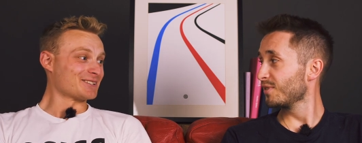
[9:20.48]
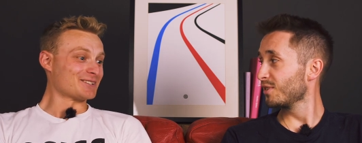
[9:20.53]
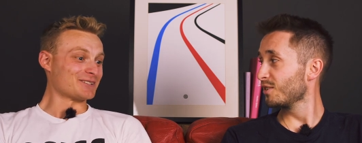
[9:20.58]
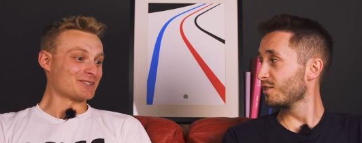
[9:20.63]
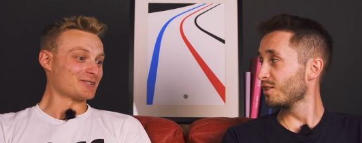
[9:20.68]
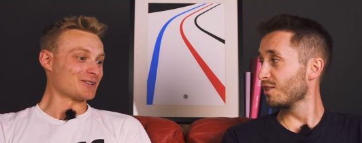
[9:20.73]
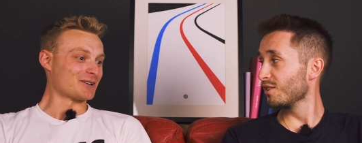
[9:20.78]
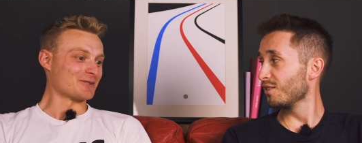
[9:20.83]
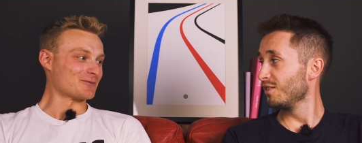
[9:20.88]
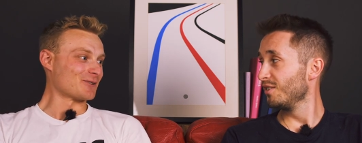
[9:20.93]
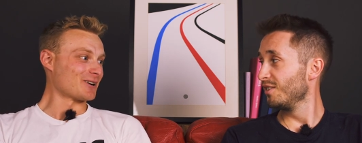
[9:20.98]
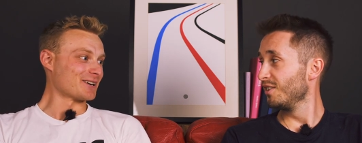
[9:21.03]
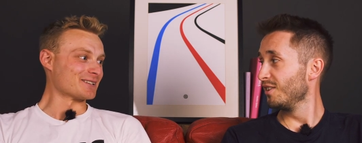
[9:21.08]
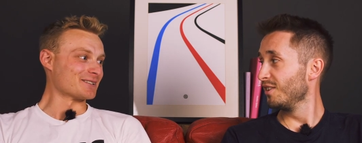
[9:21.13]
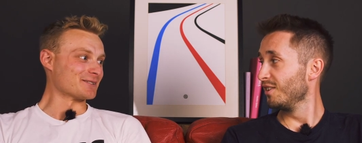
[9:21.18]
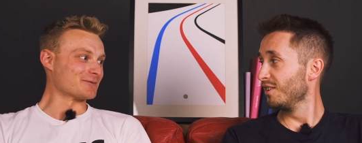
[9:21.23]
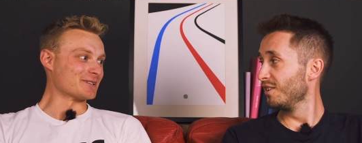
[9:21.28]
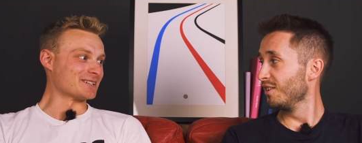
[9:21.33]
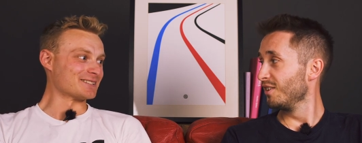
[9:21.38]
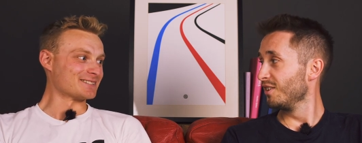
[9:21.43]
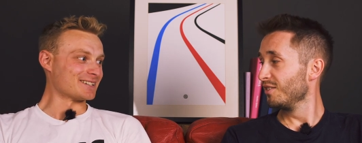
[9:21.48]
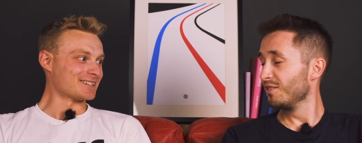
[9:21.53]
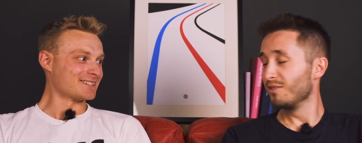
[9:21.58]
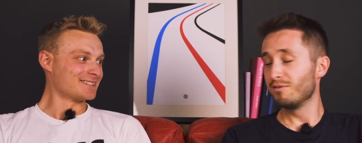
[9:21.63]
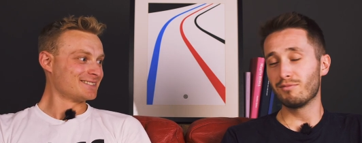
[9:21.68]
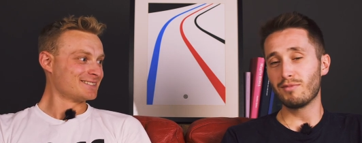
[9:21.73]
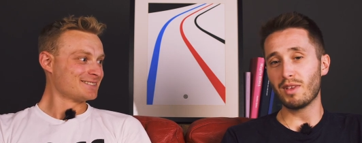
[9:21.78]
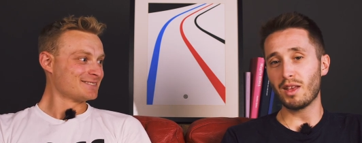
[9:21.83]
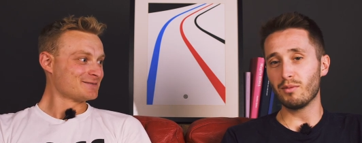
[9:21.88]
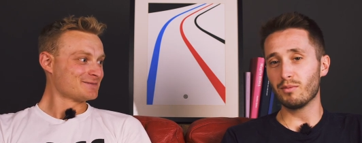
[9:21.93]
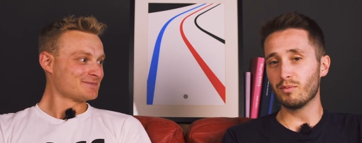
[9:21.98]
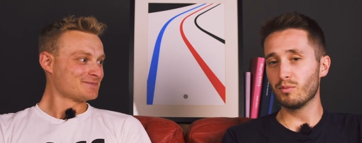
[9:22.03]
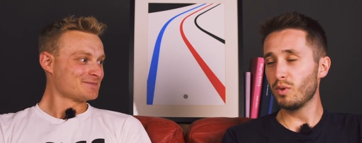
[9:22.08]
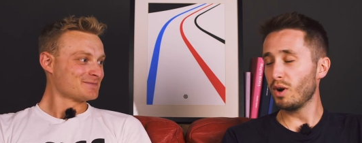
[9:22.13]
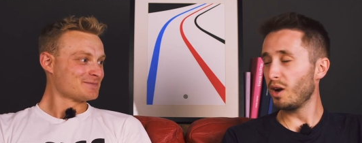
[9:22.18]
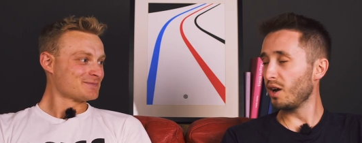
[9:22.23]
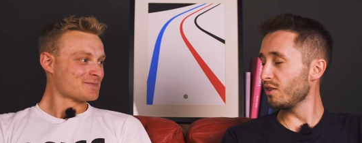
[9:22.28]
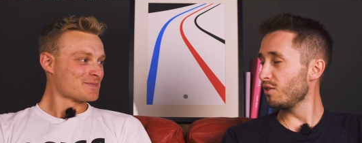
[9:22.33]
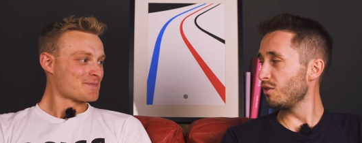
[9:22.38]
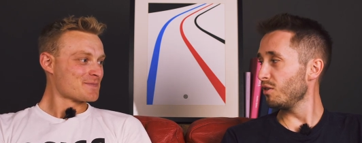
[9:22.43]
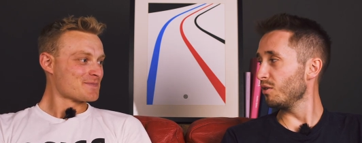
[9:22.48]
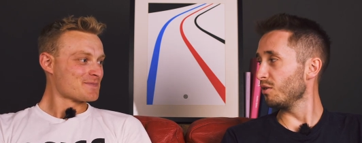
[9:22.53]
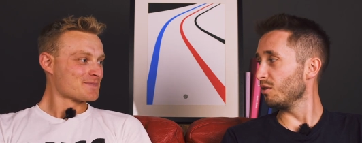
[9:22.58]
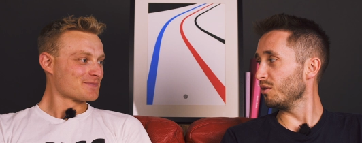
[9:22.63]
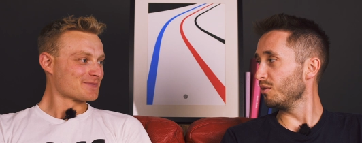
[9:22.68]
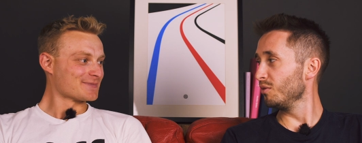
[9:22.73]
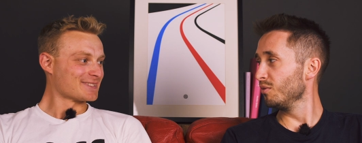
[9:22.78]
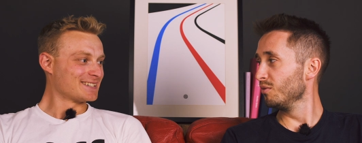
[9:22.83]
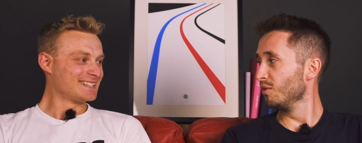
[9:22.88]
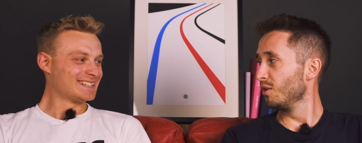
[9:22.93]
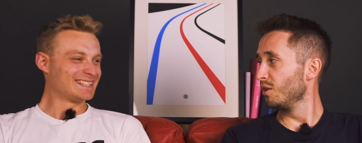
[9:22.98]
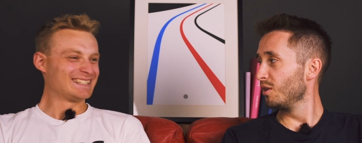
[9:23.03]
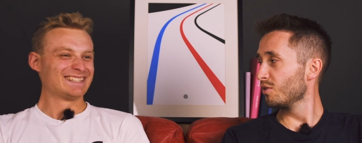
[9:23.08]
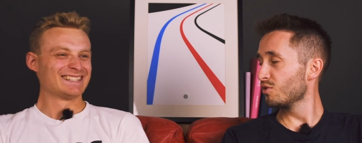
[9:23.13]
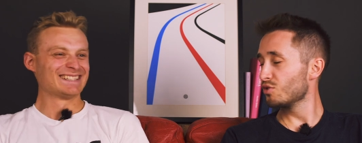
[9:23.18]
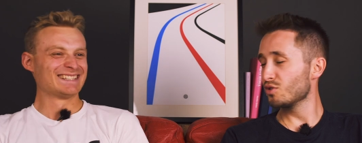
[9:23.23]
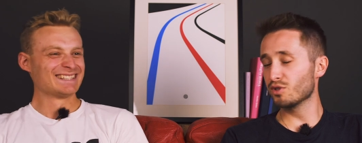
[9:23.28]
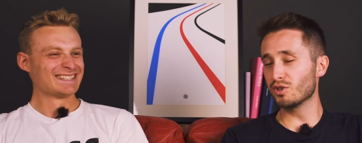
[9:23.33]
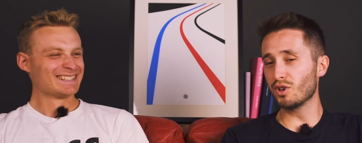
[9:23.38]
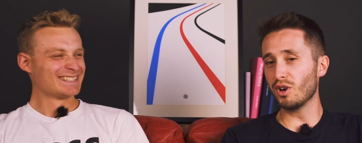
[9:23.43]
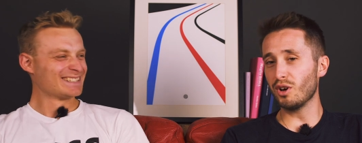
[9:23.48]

Speaker 1: you don't ride in the winter.
Speaker 2: Well, I do. It's just